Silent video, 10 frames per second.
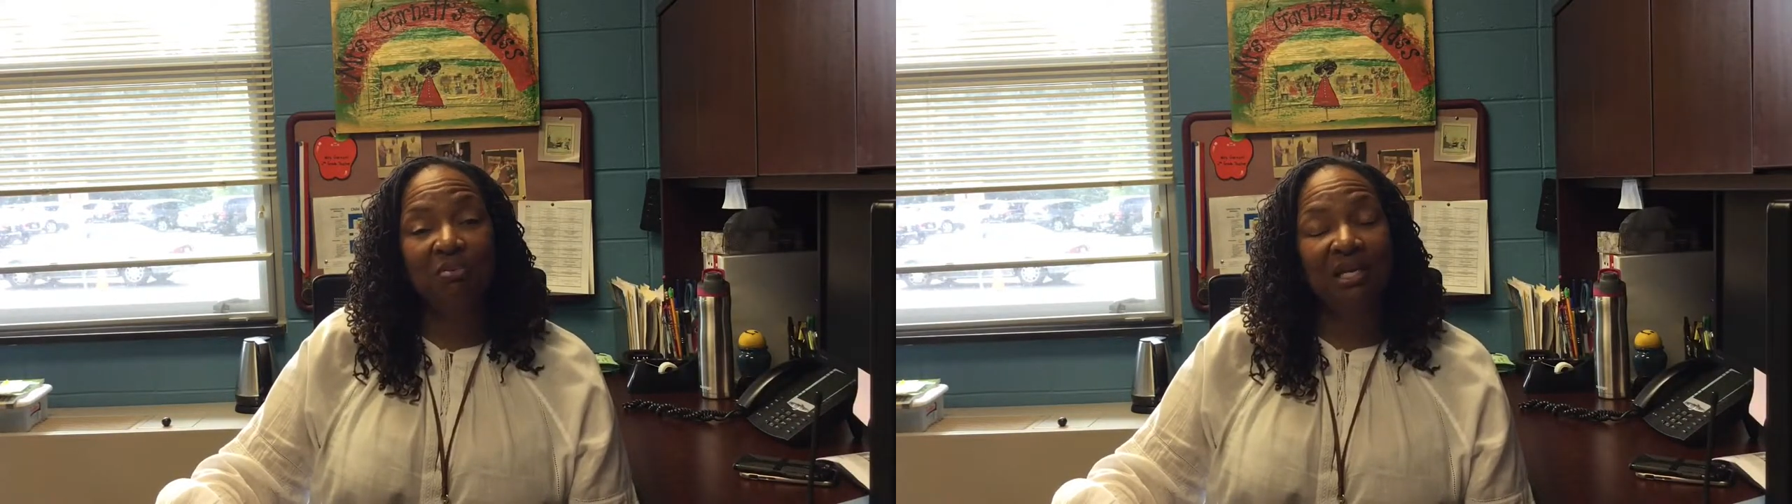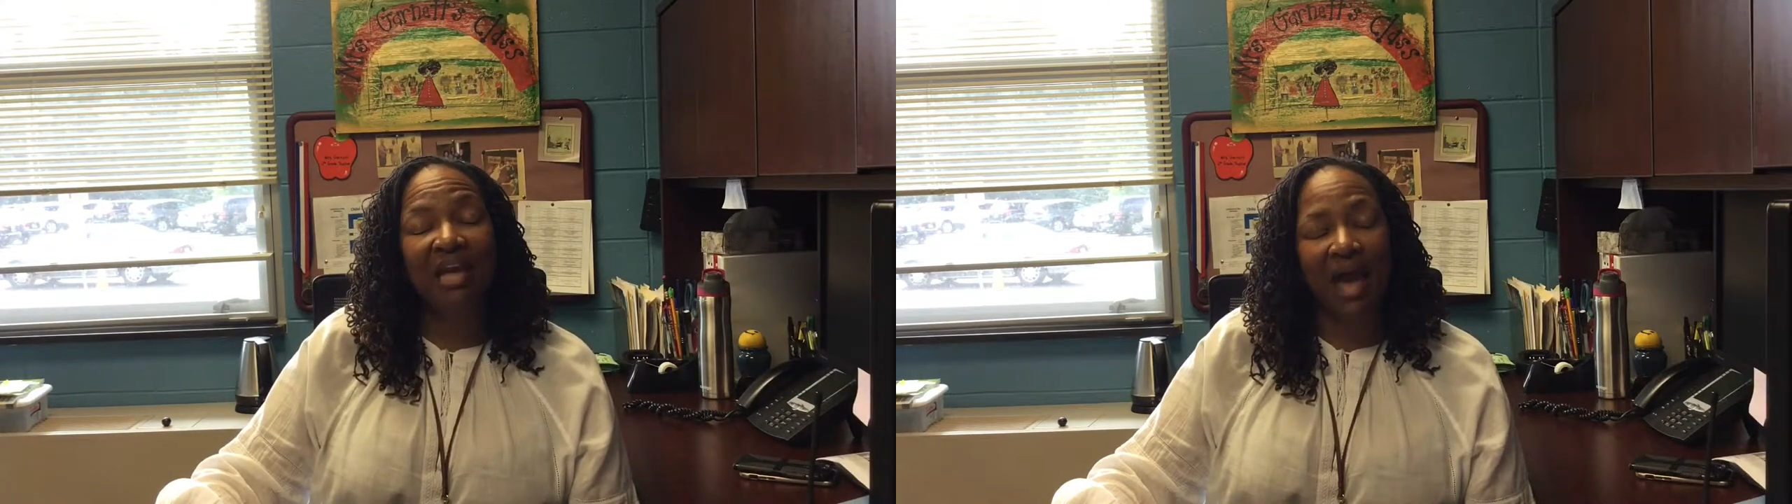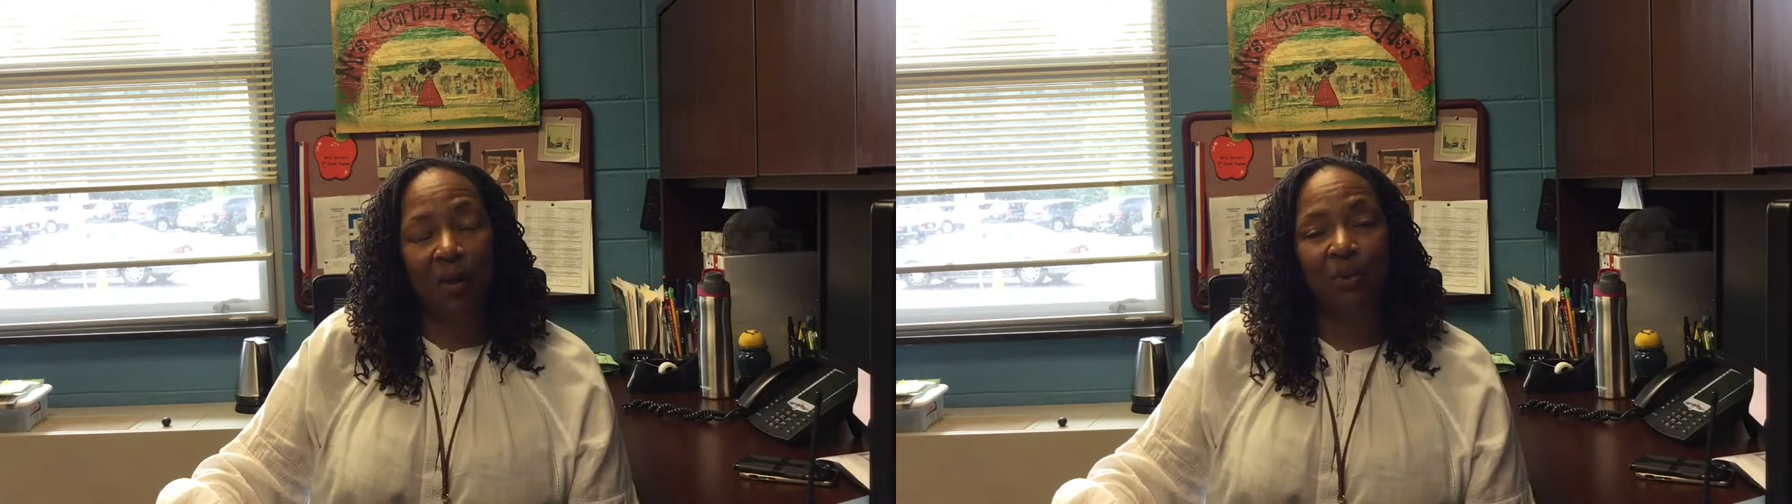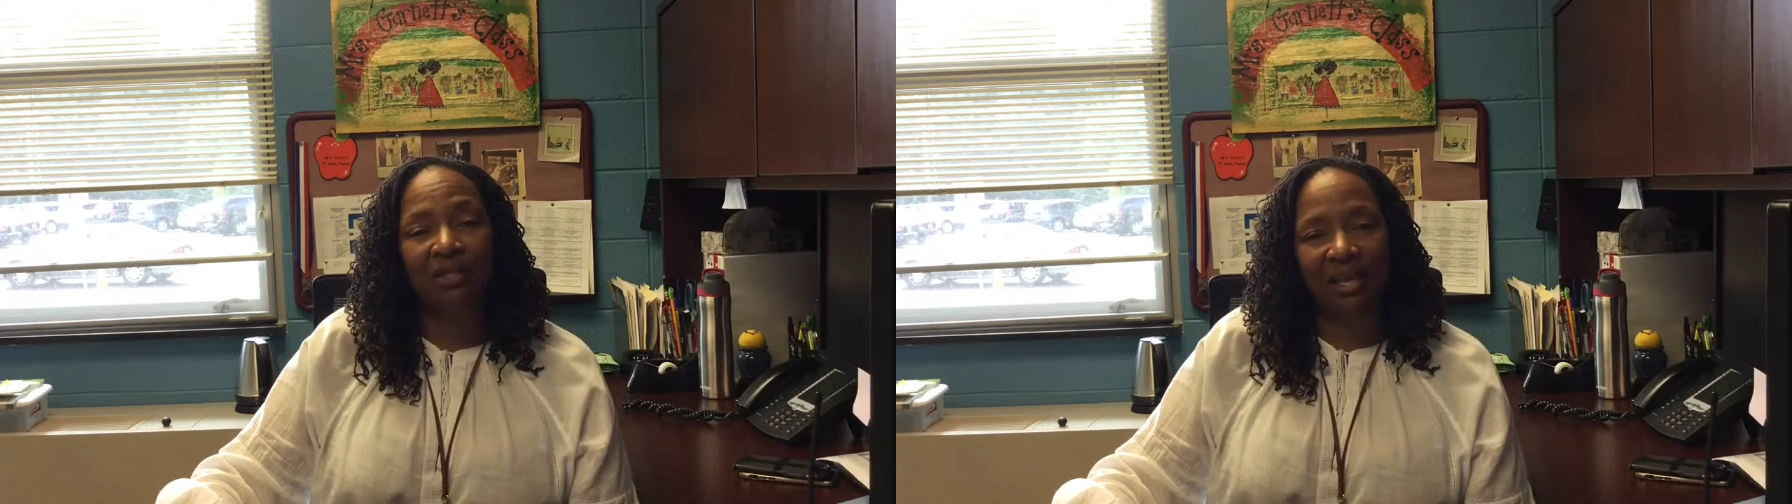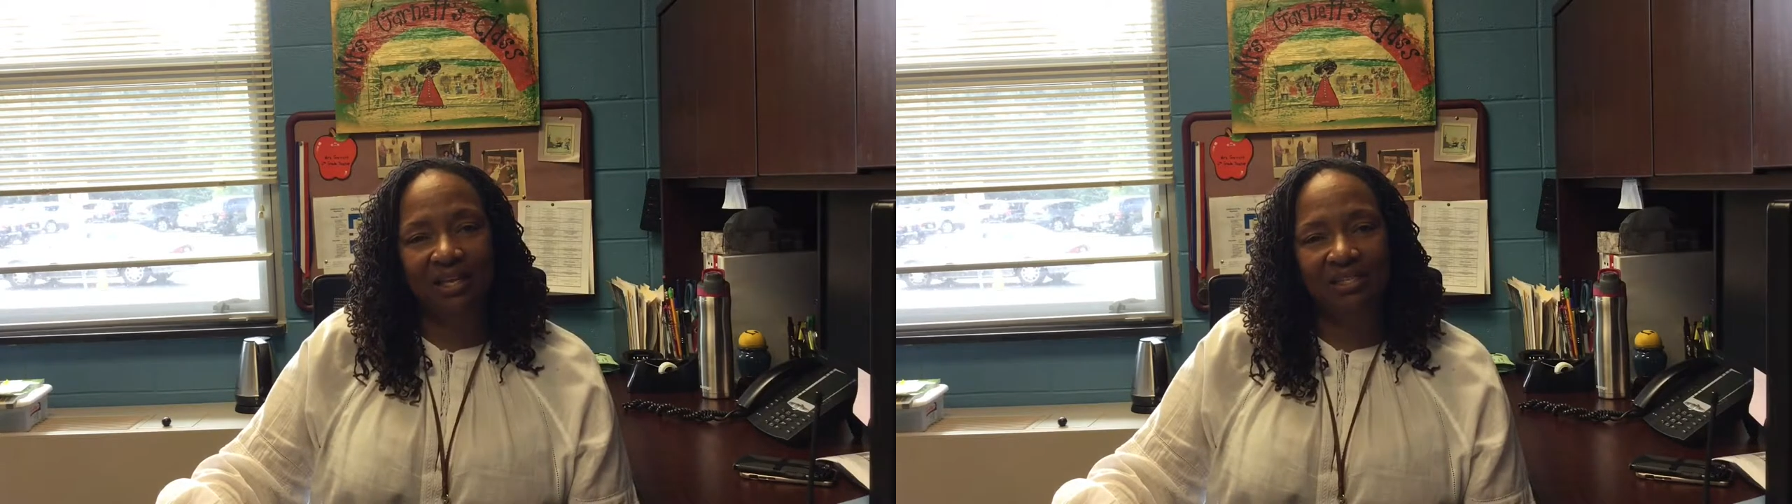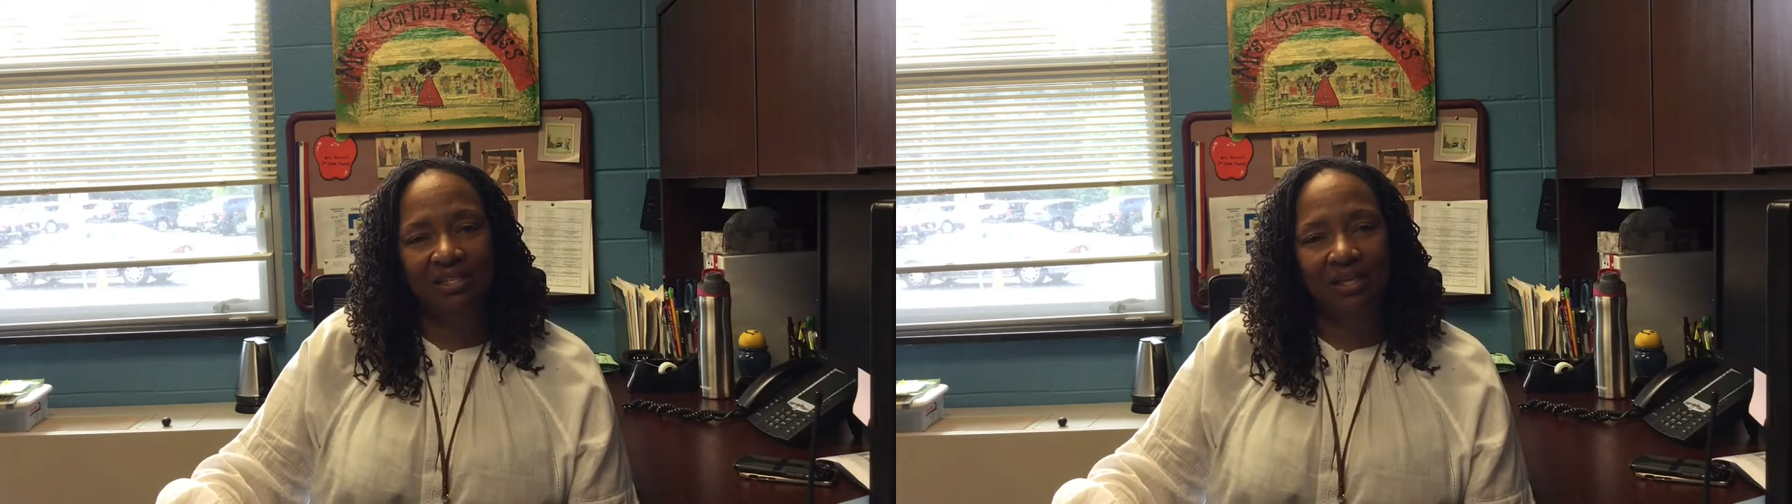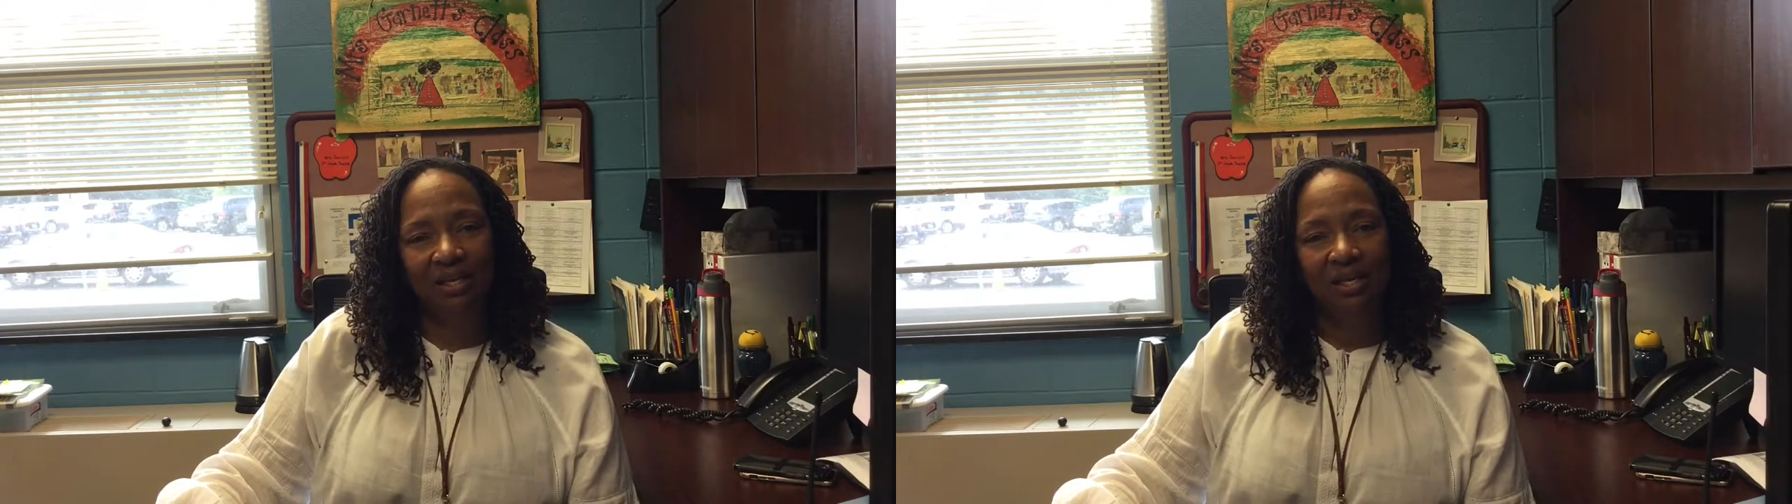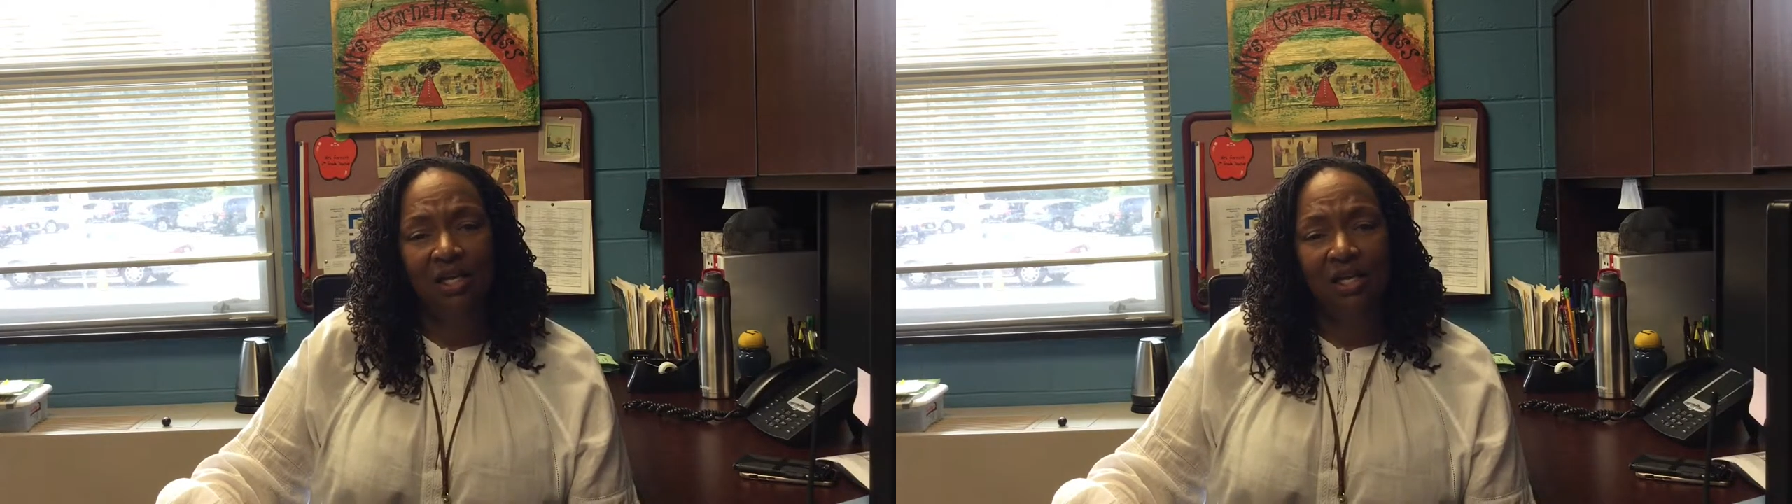be our legacy.